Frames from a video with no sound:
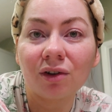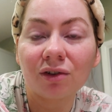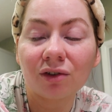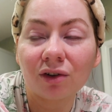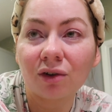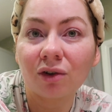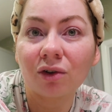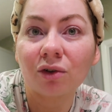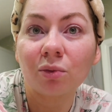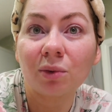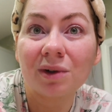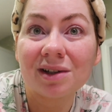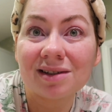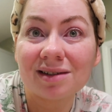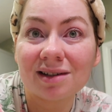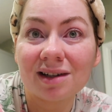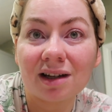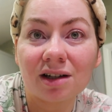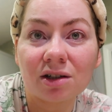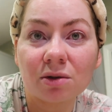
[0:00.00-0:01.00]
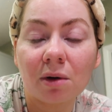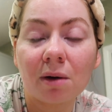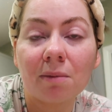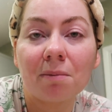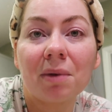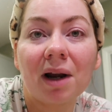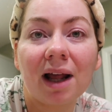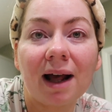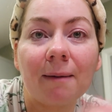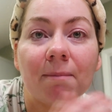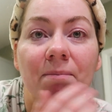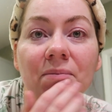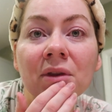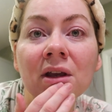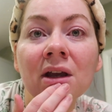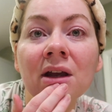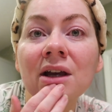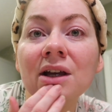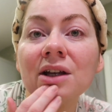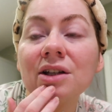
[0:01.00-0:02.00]
as long as we stick to on plan.
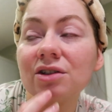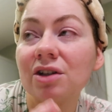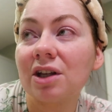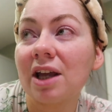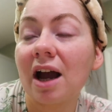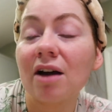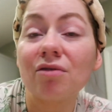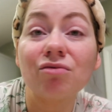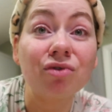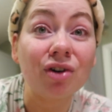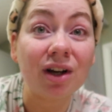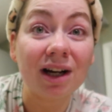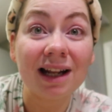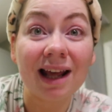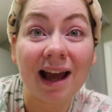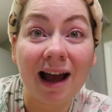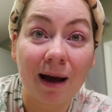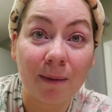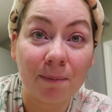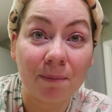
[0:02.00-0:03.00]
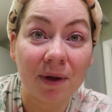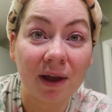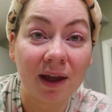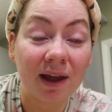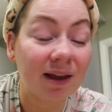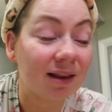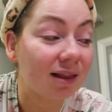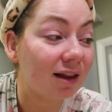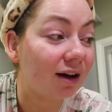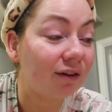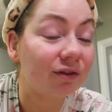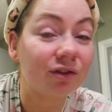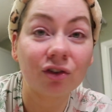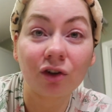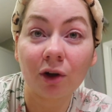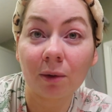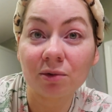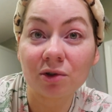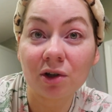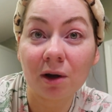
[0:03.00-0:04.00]
So yeah, really happy that I've
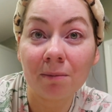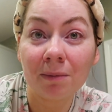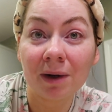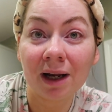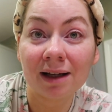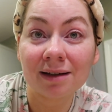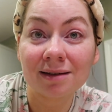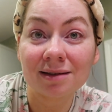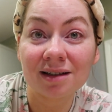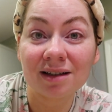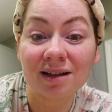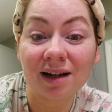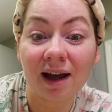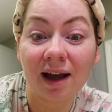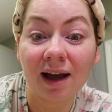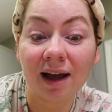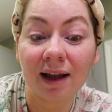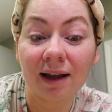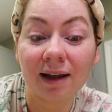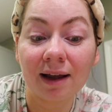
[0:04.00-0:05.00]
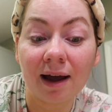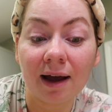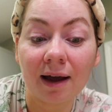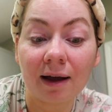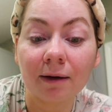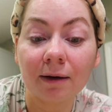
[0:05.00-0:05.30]
stopped on plan today.